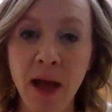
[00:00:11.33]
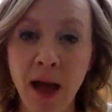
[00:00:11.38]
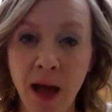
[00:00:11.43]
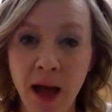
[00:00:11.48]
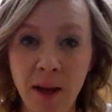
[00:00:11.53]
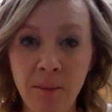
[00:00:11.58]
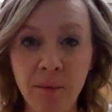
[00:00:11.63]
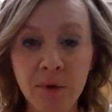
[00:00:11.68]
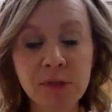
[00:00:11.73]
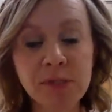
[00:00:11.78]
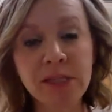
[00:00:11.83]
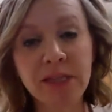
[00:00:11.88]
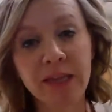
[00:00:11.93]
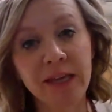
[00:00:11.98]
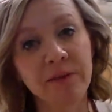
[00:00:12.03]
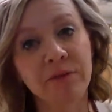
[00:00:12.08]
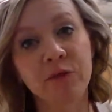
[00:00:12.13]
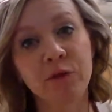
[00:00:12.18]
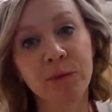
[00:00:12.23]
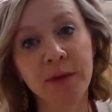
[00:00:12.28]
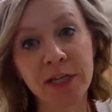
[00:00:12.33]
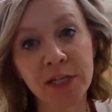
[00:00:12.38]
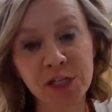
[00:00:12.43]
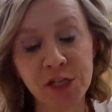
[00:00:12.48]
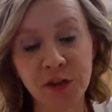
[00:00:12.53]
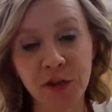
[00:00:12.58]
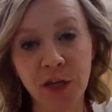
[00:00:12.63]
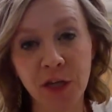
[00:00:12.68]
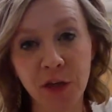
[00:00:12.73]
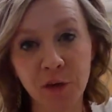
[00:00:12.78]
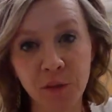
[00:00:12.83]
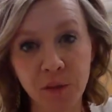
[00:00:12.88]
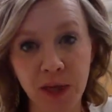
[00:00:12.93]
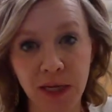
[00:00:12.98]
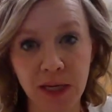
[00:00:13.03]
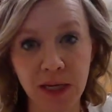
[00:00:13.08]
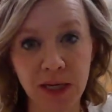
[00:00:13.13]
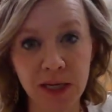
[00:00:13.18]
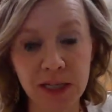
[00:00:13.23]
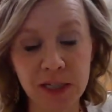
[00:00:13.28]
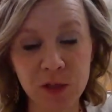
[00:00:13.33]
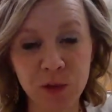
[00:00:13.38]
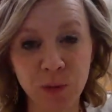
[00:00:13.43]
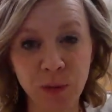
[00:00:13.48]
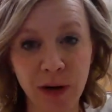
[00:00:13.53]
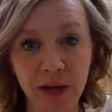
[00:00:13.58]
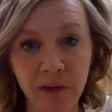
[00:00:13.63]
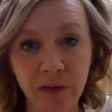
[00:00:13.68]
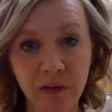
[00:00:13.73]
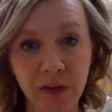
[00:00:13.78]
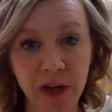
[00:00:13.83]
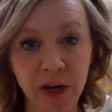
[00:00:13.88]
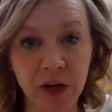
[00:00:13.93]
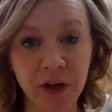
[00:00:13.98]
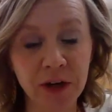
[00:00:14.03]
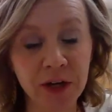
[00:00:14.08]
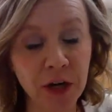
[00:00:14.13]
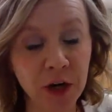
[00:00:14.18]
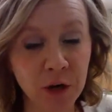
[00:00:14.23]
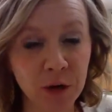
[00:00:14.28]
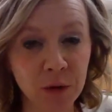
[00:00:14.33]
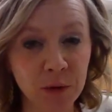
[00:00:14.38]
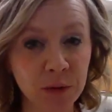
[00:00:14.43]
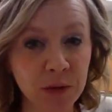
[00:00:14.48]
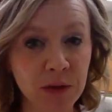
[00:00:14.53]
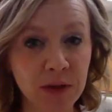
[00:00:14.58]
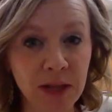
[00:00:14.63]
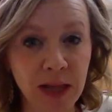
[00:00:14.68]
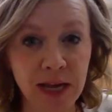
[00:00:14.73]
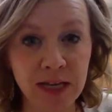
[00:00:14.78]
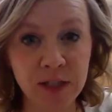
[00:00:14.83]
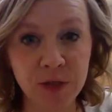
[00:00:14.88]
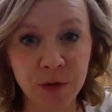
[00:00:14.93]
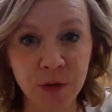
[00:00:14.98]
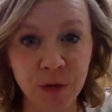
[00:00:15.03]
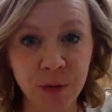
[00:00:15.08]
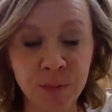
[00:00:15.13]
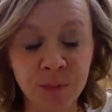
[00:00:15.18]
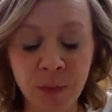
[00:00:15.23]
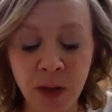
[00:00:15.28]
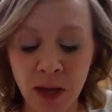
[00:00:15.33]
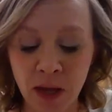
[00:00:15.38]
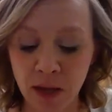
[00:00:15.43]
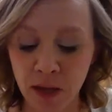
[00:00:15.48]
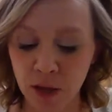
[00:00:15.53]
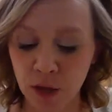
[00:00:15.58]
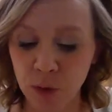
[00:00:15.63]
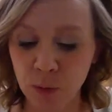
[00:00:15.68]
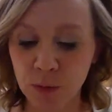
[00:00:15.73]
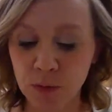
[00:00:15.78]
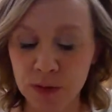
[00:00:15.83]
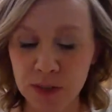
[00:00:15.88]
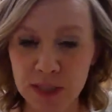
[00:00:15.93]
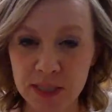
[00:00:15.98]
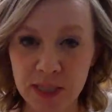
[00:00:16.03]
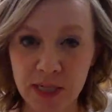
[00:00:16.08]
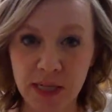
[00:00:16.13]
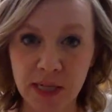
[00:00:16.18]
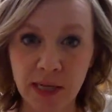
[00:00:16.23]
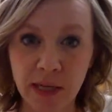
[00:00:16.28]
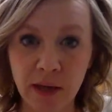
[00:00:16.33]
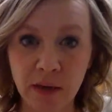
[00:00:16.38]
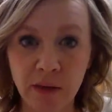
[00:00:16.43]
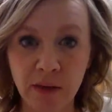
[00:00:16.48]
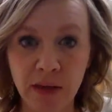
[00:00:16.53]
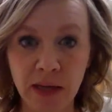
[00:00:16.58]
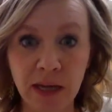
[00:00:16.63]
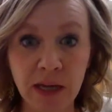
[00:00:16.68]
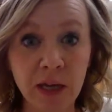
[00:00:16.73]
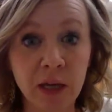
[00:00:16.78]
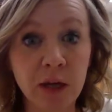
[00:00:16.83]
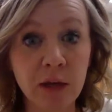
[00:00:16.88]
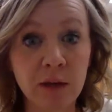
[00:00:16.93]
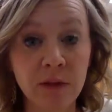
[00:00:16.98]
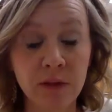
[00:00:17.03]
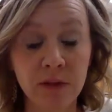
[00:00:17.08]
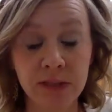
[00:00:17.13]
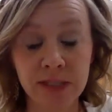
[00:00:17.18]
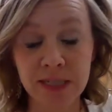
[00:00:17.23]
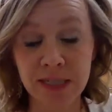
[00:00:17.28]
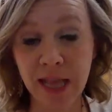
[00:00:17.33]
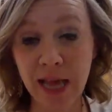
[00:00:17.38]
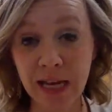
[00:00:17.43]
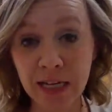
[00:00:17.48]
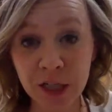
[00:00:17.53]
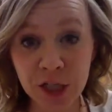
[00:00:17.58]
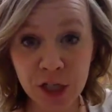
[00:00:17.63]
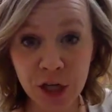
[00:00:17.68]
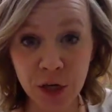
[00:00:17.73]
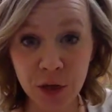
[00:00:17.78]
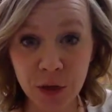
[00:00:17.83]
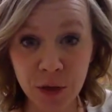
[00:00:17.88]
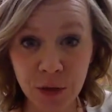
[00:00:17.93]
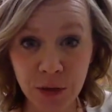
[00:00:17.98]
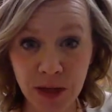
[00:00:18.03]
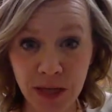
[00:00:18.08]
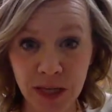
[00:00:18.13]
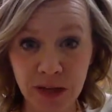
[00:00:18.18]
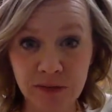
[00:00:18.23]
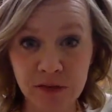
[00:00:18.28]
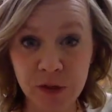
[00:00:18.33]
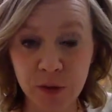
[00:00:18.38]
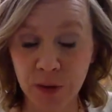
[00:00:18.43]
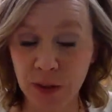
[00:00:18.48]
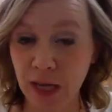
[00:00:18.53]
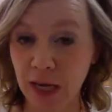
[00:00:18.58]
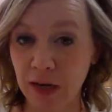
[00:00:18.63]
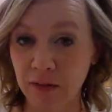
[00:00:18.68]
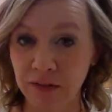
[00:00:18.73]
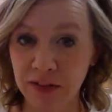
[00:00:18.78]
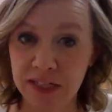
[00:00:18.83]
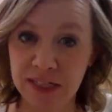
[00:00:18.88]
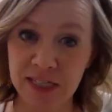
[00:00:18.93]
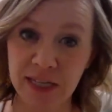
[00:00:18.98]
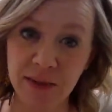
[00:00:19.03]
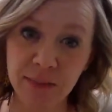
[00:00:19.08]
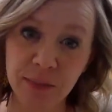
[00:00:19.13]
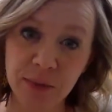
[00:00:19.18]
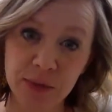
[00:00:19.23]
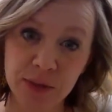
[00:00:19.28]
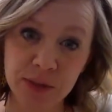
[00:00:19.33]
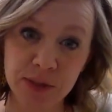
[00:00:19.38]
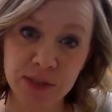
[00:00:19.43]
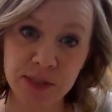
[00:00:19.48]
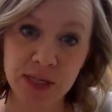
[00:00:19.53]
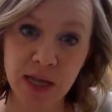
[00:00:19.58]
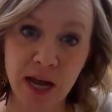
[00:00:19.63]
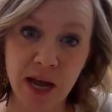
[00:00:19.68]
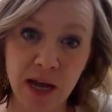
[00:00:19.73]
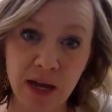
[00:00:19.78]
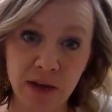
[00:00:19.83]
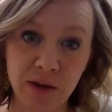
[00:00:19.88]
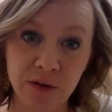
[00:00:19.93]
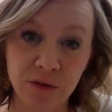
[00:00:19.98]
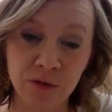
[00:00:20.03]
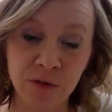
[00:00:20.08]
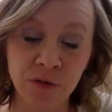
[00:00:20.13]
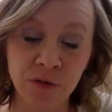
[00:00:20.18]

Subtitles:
Most of the information that you need is right there in our Google Classroom. You will see the slideshow that gives you a lot of examples of